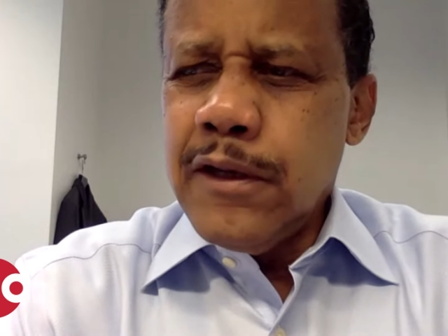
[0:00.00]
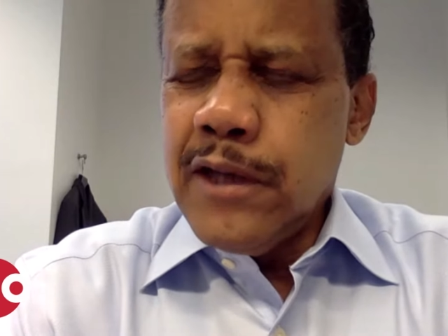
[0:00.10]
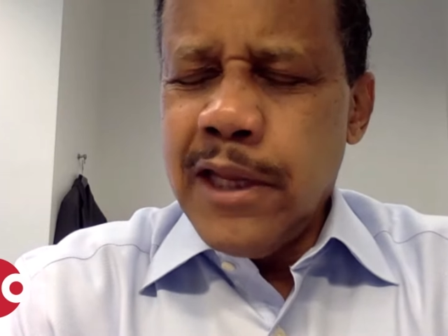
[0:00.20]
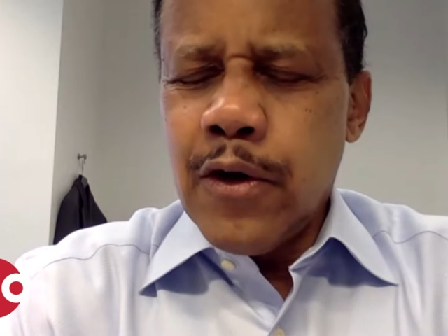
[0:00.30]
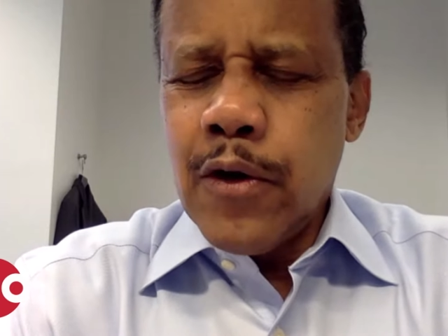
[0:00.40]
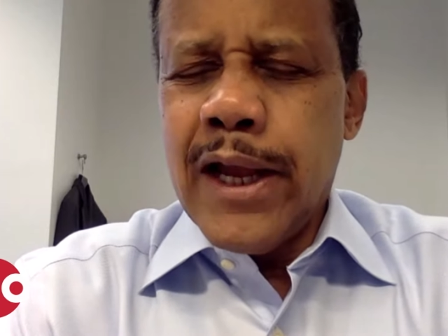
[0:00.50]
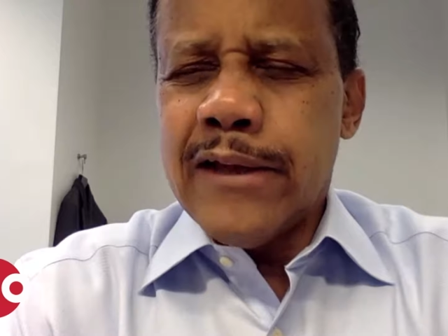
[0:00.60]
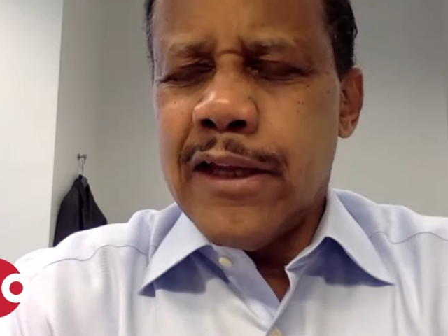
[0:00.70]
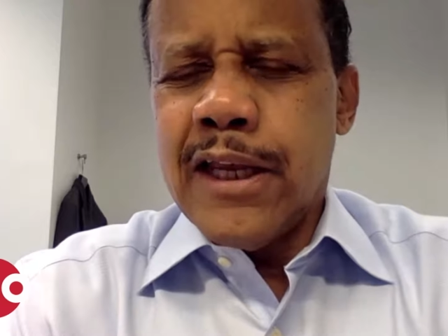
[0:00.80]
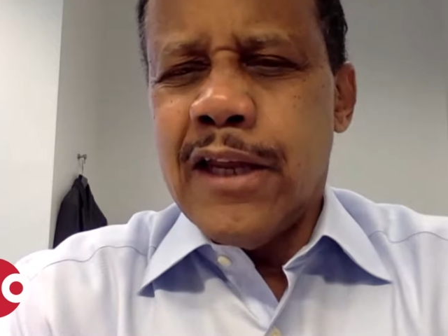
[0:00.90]
to
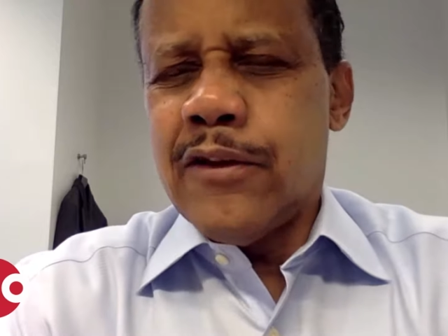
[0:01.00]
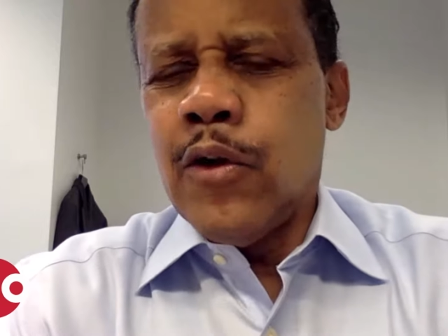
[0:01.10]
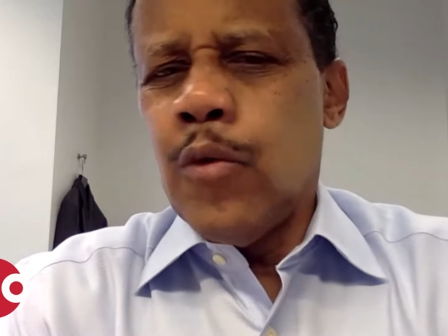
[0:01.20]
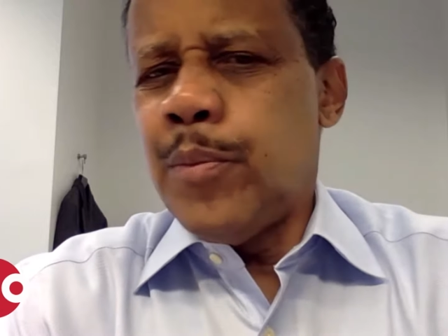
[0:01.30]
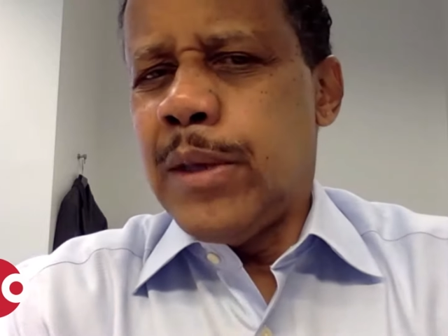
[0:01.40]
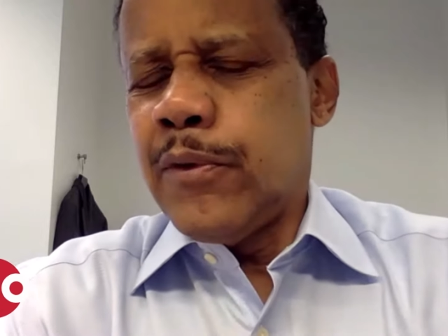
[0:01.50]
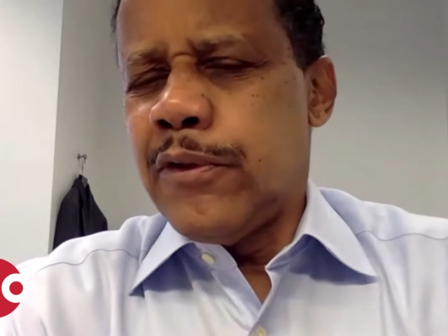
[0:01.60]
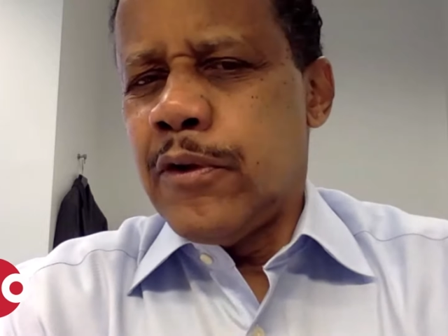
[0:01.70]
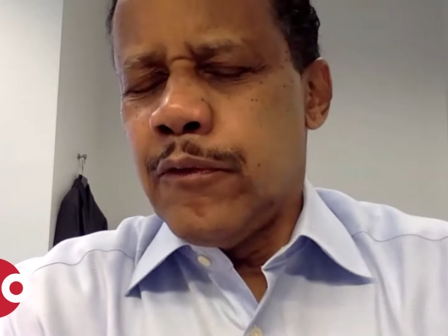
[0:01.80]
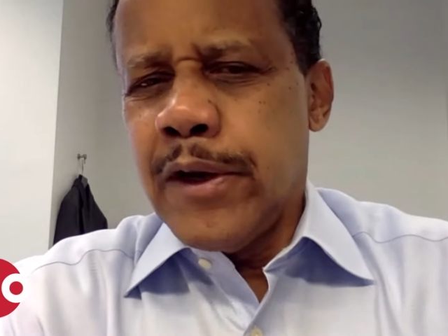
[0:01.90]
interact and get to know people
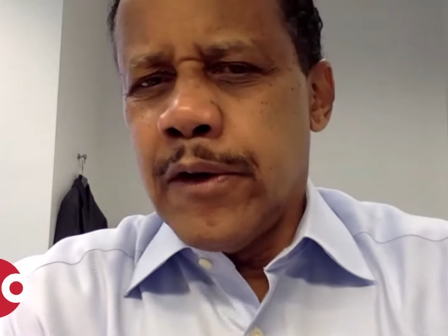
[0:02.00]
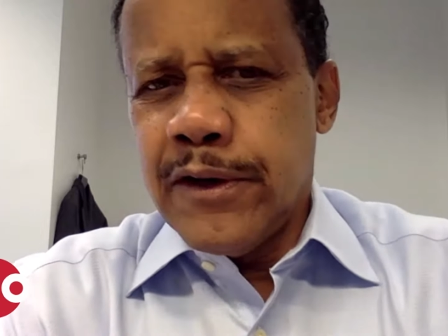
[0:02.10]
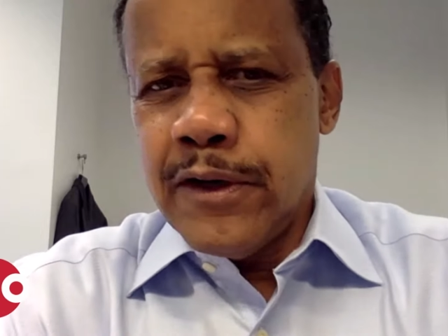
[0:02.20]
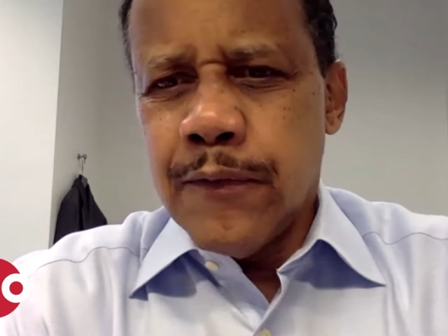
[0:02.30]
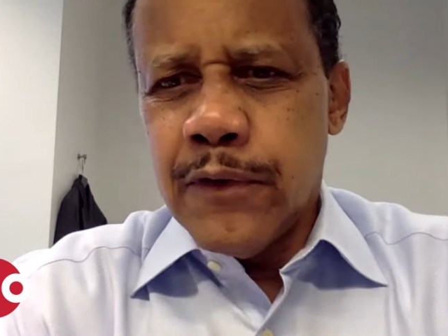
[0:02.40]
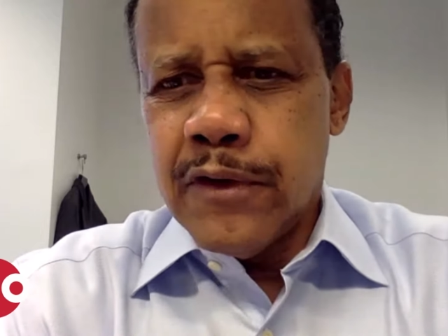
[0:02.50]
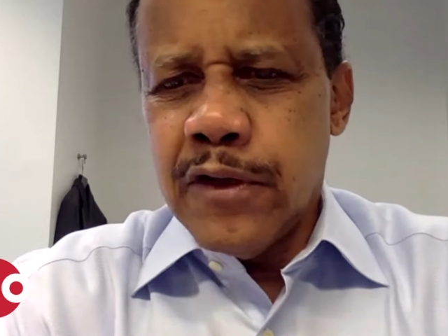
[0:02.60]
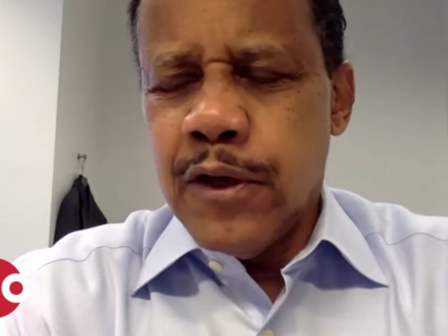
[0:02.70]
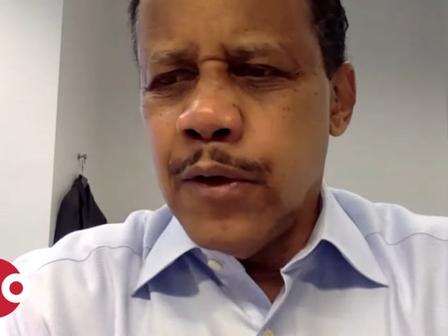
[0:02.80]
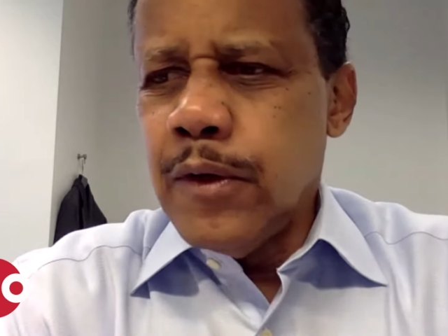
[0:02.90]
that are very different than
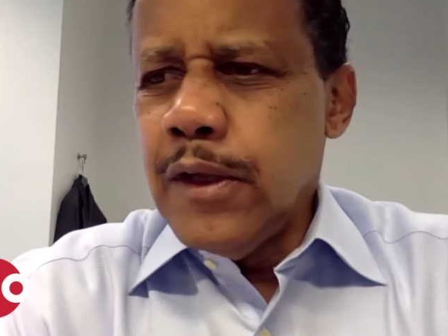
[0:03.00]
you.